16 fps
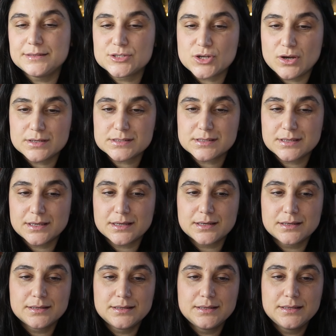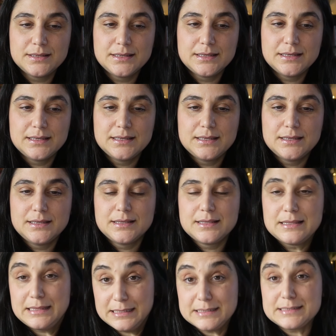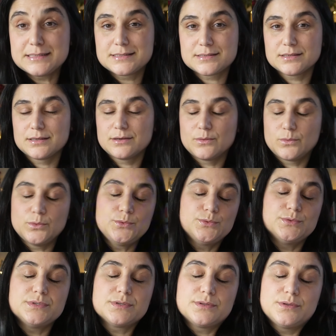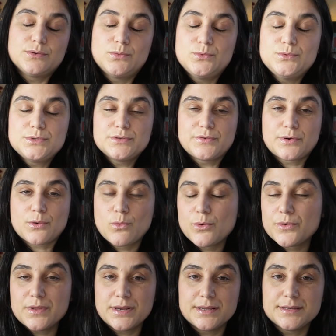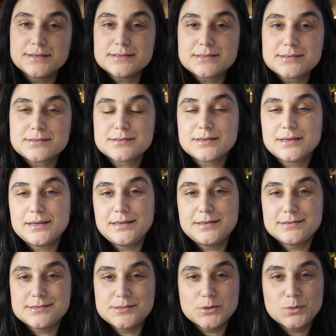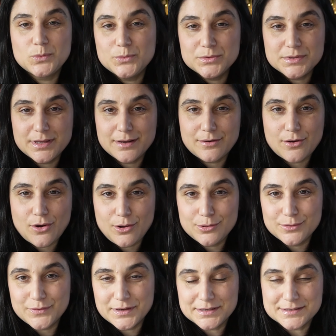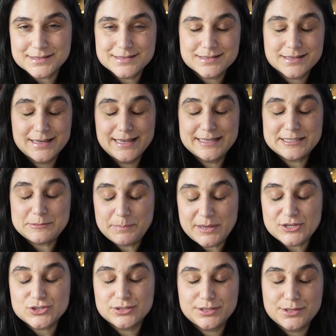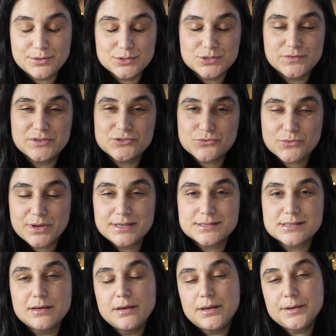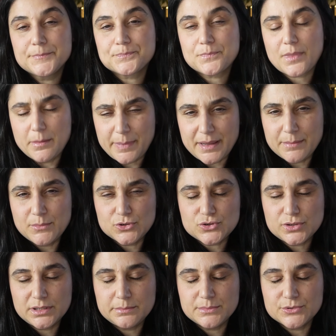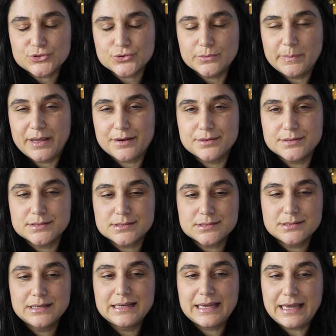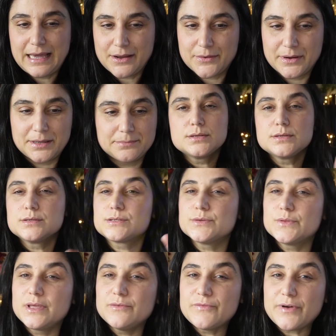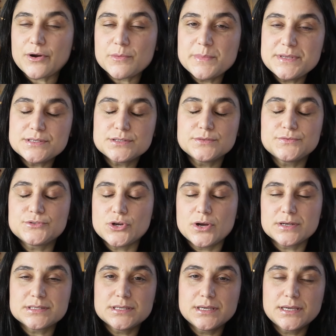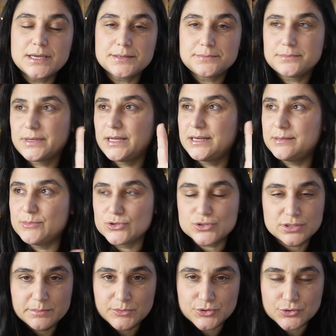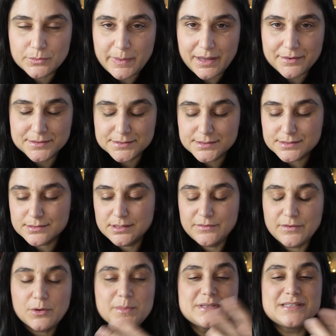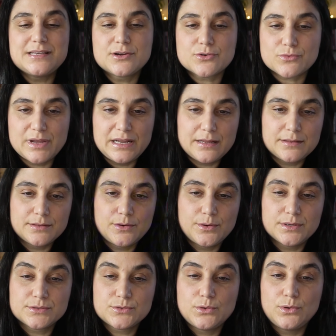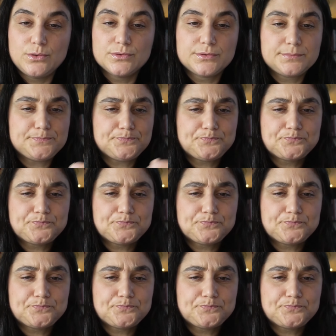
toxic. This wound, the wound of our worthiness, is the wound that all of us, especially those of us raised by emotionally mature parents, carry. So the environments of toxic and emotionally mature parents, the environments they create in the household,